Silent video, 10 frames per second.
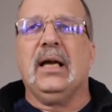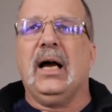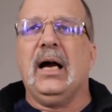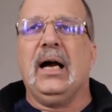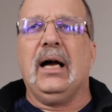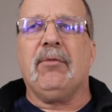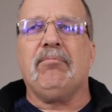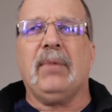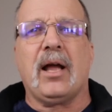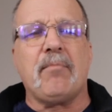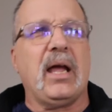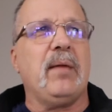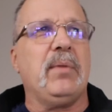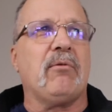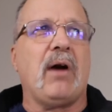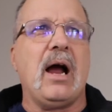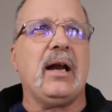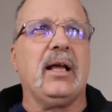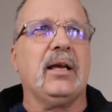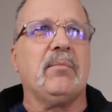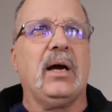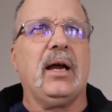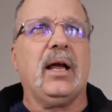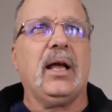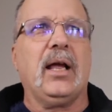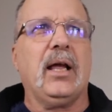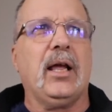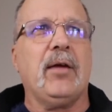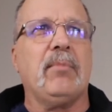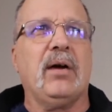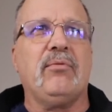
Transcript: I may be riding in my